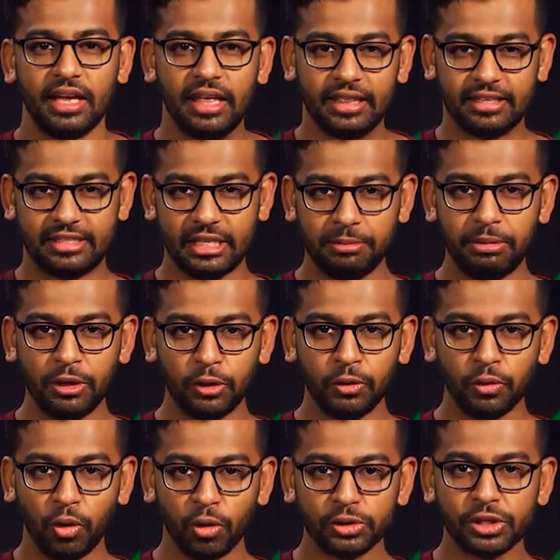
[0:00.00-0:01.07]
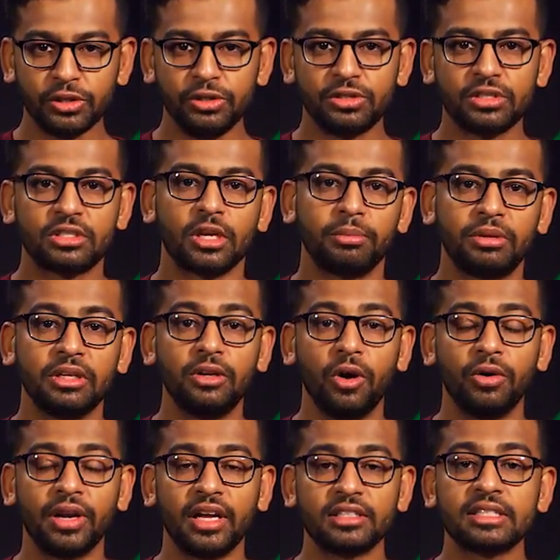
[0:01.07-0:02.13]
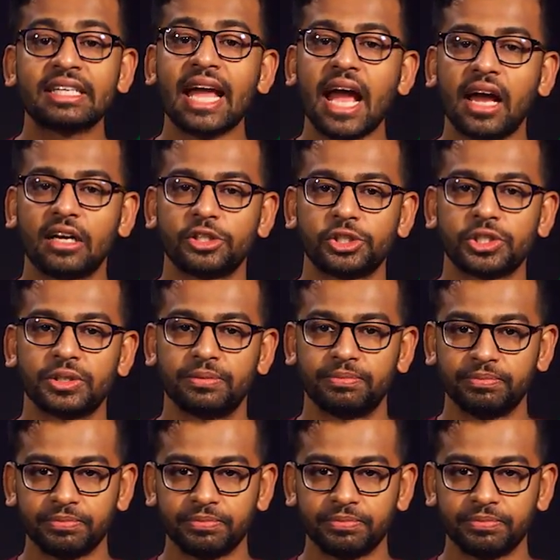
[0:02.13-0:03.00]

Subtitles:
The CPU also uses something known as cache.